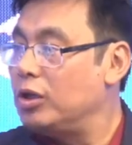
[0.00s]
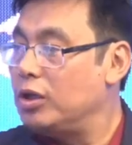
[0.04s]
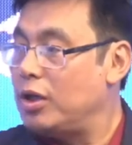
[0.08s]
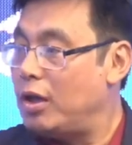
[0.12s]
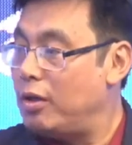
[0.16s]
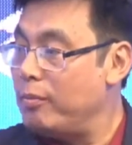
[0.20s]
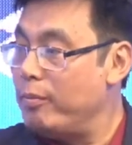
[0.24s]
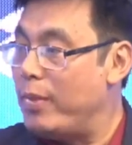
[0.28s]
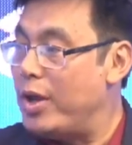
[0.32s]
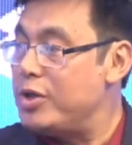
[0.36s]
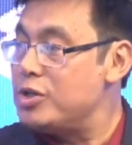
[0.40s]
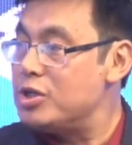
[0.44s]
gi
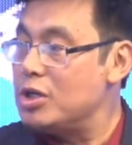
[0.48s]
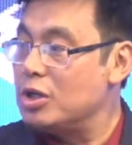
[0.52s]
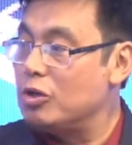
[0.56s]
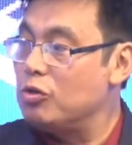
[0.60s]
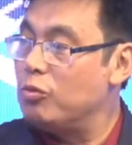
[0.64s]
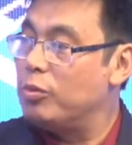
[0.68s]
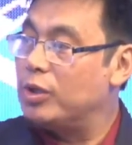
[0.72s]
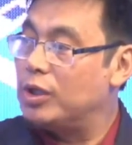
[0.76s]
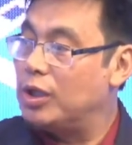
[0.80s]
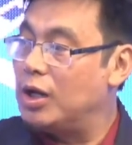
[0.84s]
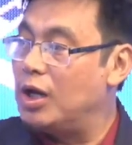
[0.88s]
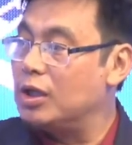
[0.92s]
mentoring gu
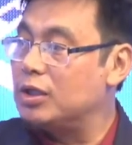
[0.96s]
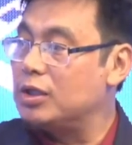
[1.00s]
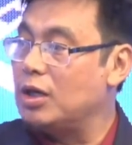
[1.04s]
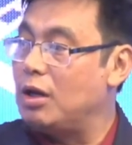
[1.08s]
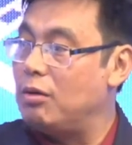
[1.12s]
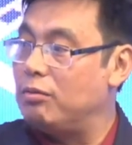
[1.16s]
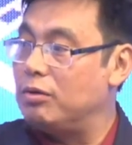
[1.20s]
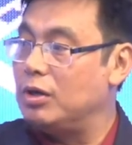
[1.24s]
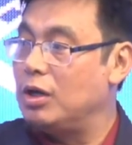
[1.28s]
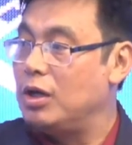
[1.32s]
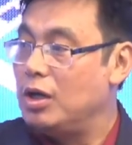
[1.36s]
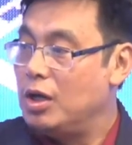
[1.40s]
matanga
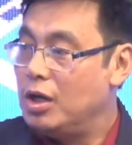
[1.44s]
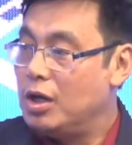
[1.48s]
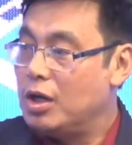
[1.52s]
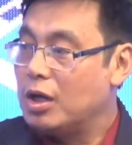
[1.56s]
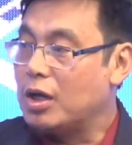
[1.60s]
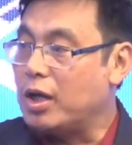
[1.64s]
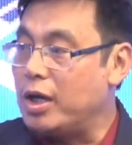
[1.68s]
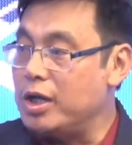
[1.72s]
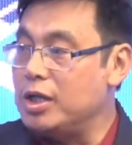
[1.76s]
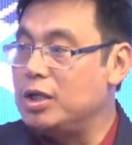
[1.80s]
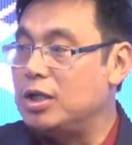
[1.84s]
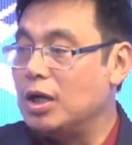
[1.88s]
ta bra
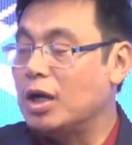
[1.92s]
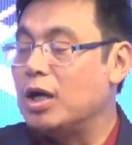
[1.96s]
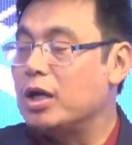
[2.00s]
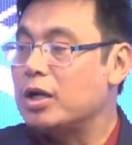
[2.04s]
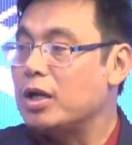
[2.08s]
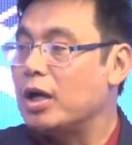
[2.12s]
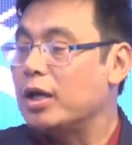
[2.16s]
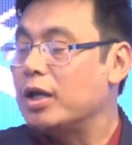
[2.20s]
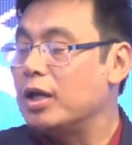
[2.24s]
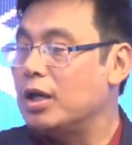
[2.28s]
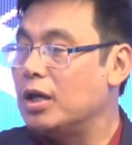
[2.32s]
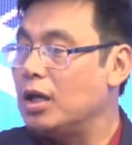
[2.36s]
kari dakha
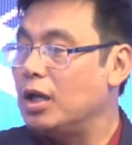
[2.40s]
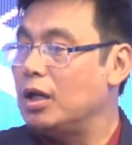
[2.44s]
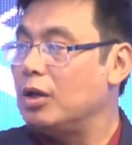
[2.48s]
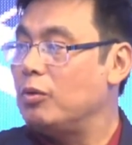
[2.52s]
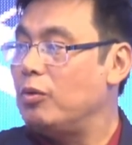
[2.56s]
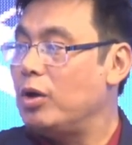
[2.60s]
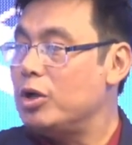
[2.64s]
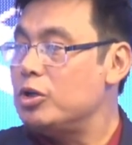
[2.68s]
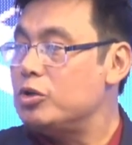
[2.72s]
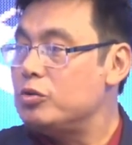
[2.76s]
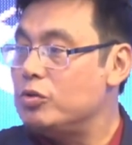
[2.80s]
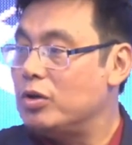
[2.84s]
ta in khale
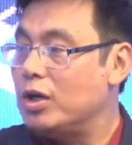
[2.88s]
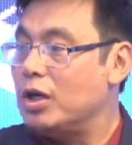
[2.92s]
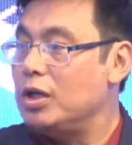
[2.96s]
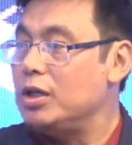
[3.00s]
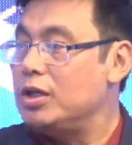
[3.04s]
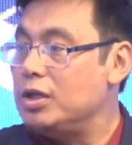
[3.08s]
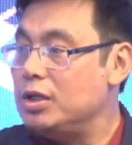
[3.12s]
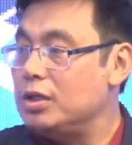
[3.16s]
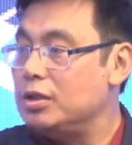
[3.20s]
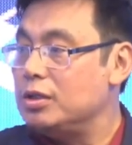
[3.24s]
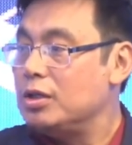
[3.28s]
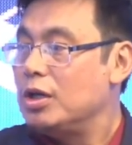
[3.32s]
what you
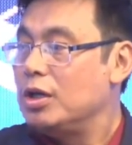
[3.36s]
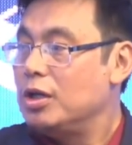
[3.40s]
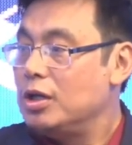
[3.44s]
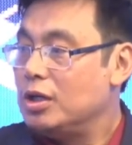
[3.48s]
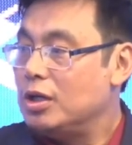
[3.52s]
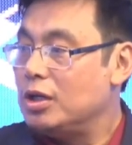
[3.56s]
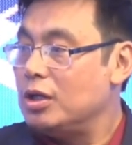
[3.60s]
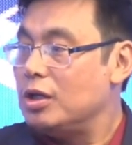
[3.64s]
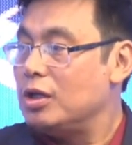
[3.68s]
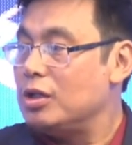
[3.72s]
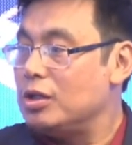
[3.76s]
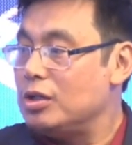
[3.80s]
really
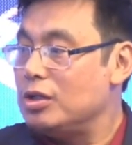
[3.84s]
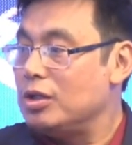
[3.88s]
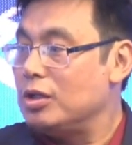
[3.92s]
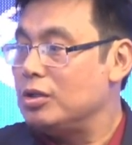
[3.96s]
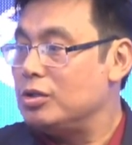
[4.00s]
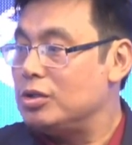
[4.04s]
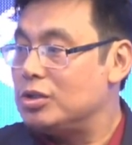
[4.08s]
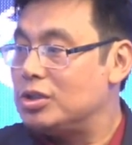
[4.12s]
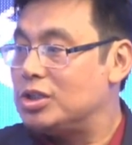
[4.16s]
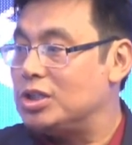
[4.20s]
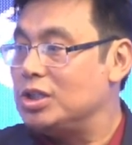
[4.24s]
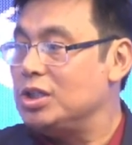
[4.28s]
uh,
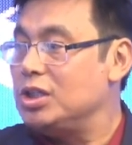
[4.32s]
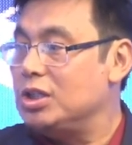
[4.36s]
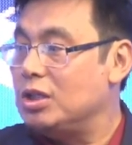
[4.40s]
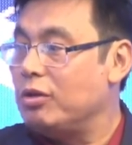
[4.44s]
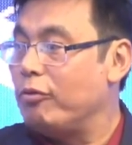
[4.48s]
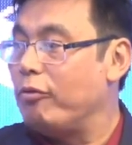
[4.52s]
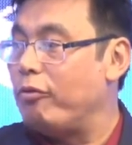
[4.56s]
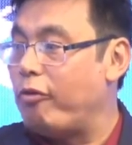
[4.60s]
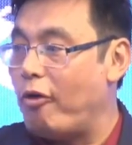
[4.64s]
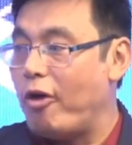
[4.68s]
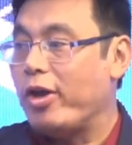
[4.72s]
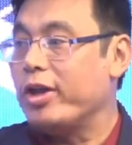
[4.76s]
see the
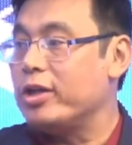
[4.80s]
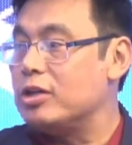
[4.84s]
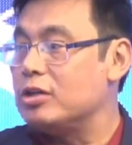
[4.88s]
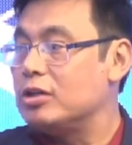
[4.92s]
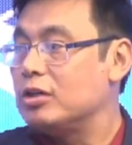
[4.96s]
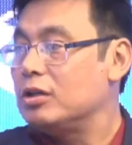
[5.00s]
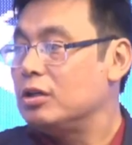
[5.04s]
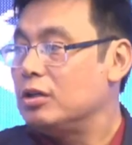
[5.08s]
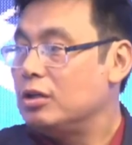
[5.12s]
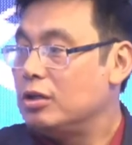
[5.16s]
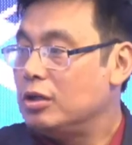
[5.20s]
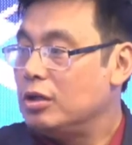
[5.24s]
void
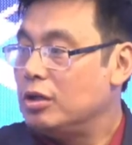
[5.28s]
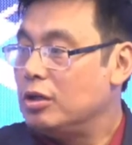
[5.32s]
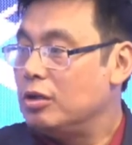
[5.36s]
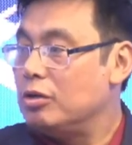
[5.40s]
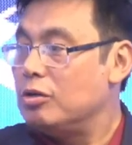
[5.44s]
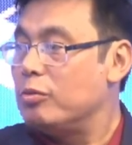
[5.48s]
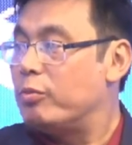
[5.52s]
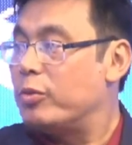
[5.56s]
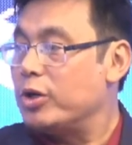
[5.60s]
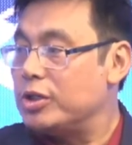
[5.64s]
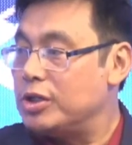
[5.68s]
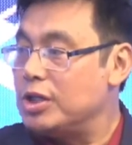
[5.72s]

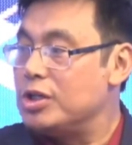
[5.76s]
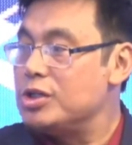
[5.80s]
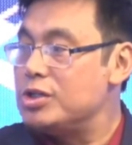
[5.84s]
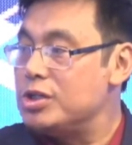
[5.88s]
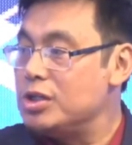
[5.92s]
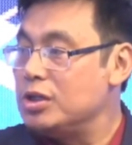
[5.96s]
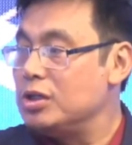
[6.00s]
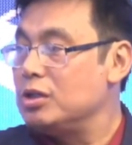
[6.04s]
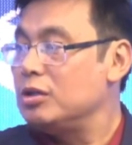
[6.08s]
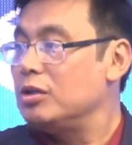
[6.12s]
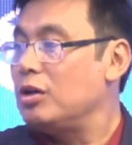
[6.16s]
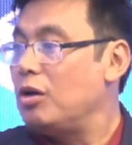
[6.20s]
in
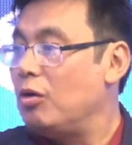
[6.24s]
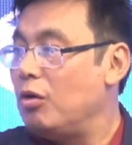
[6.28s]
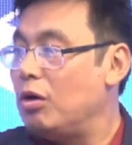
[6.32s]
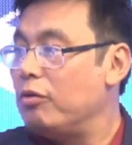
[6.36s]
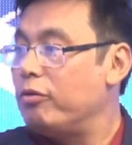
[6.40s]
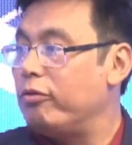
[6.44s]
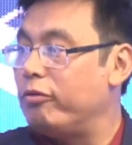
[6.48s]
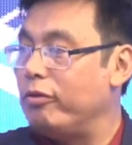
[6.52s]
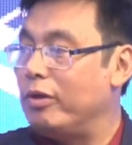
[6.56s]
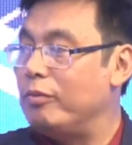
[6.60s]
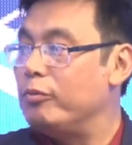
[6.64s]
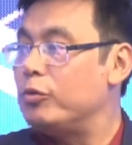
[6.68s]
presenting our
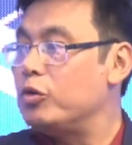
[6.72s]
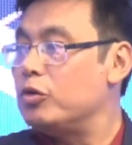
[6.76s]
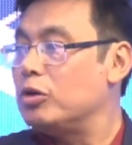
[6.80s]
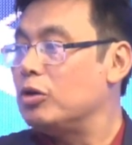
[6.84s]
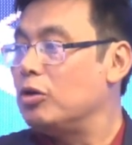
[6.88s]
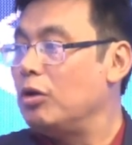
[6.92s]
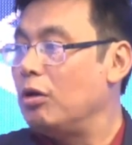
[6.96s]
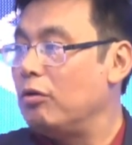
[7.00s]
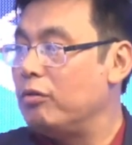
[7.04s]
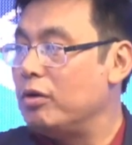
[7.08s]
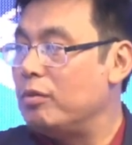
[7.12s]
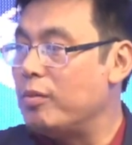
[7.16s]
film to the
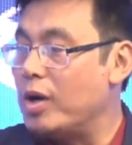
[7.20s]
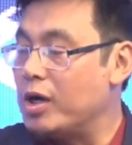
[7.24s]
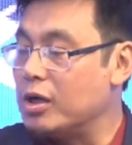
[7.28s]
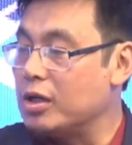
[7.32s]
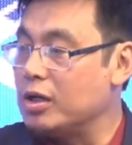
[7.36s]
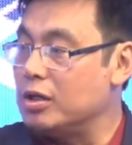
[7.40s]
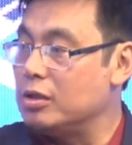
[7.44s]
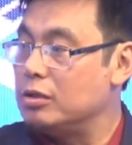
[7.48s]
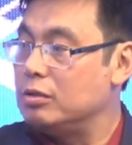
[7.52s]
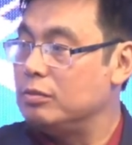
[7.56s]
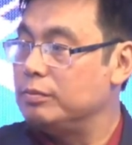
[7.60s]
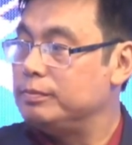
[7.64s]
global
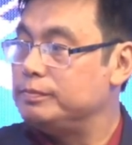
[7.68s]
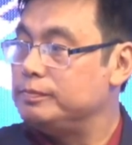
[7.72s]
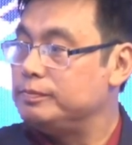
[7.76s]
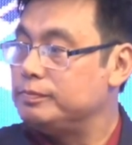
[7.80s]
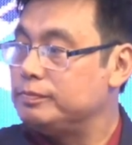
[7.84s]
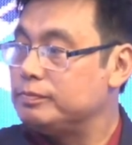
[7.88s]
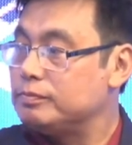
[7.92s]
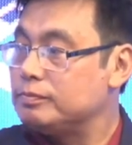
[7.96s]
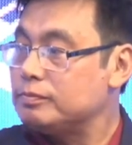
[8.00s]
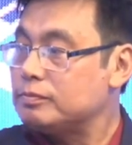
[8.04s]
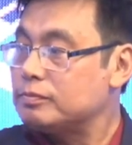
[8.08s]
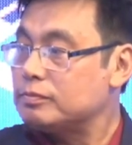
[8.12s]
market.
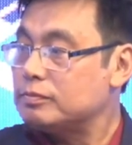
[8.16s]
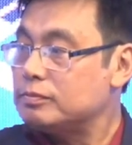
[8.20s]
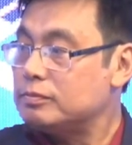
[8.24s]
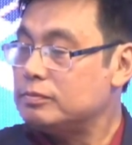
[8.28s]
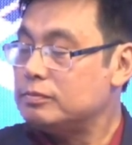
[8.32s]
And,